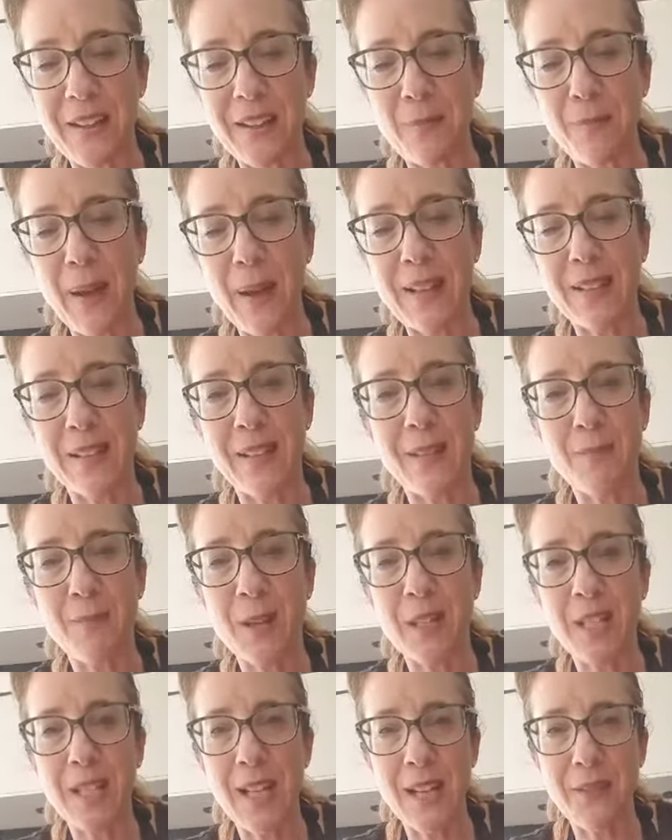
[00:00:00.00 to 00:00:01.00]
It's better. It's
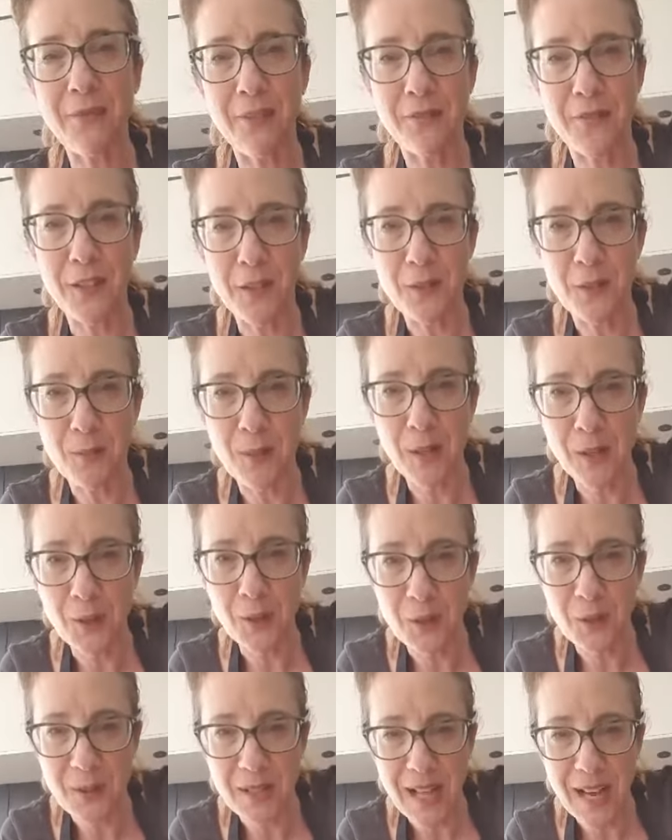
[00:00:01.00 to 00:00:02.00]
much safer for you to be
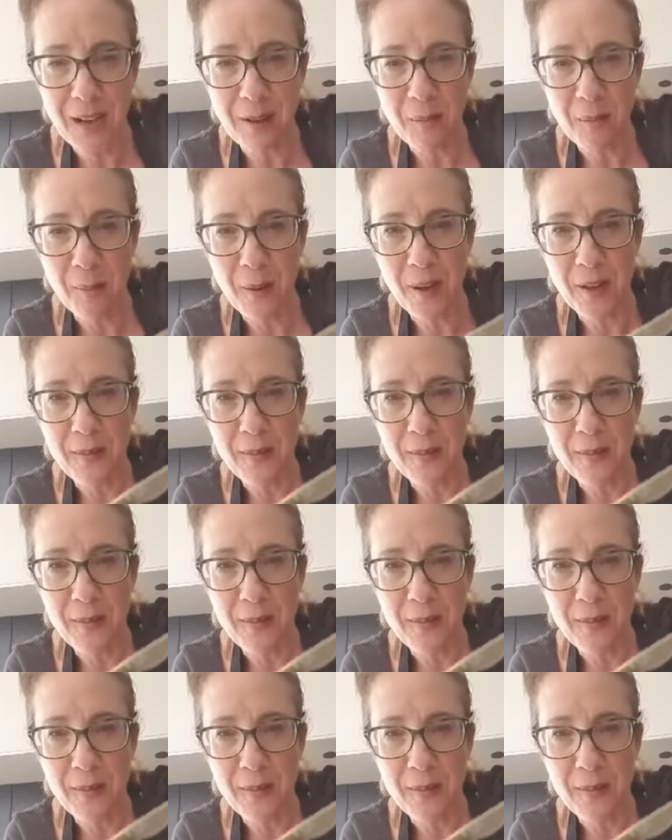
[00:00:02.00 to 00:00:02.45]
cooled down.